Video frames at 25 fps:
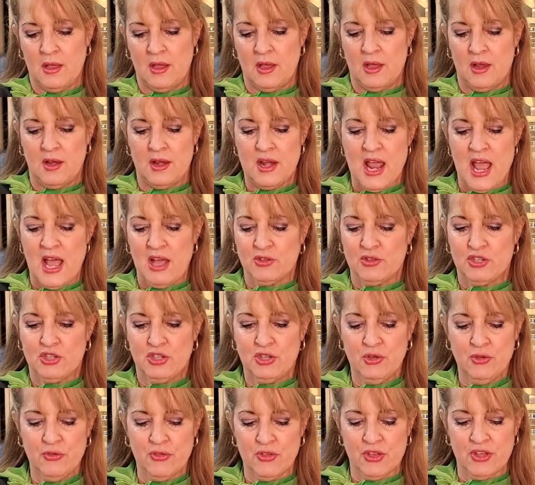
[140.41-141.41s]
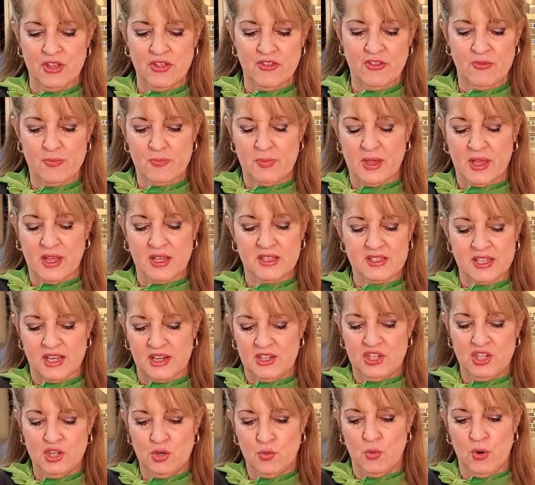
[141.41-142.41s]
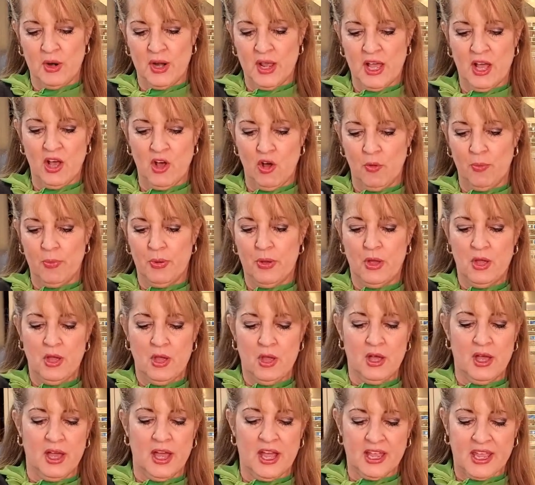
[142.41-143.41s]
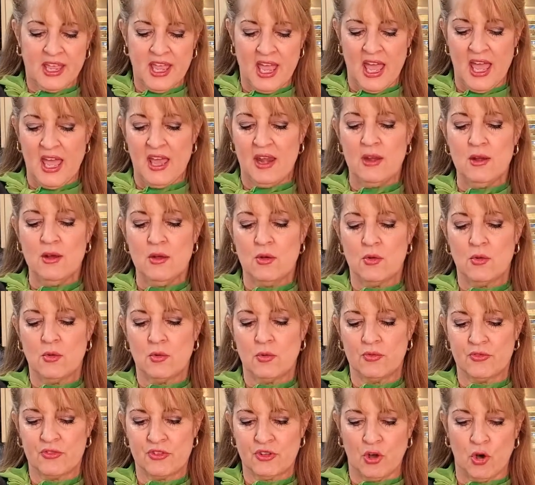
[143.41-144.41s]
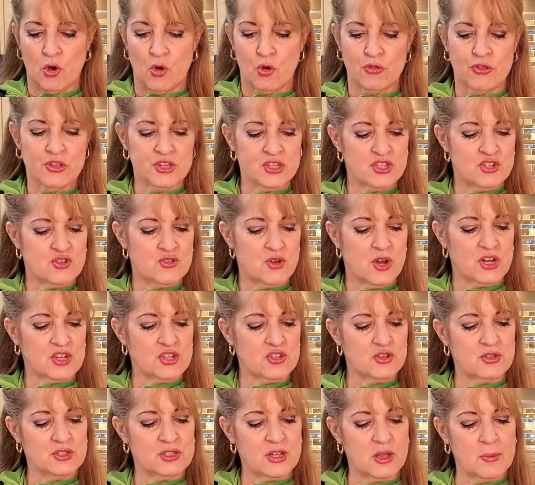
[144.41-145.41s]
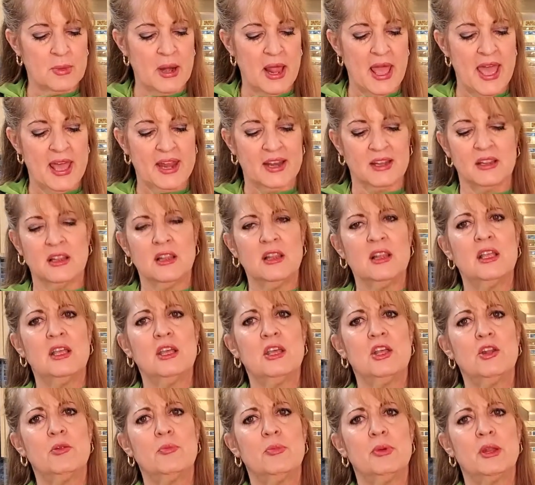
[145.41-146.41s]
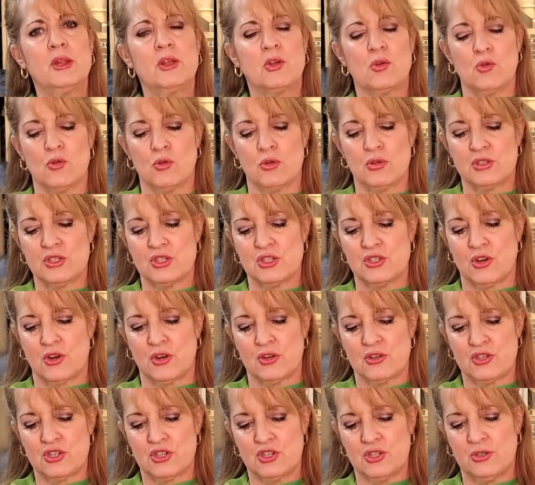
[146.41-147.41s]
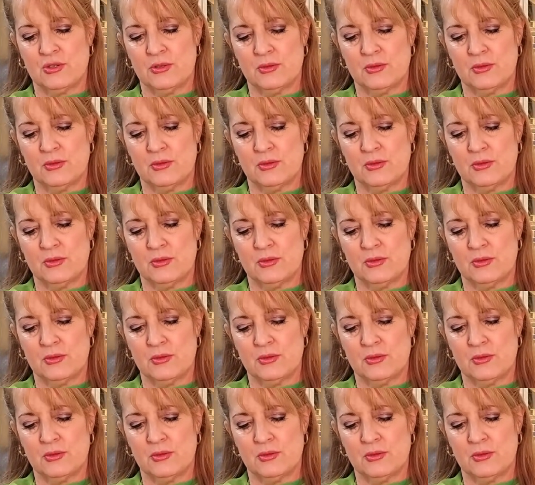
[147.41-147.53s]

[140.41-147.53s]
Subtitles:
Now to this, because I do want to help again to hold its structures, I'm going to add a little bit of cornstarch.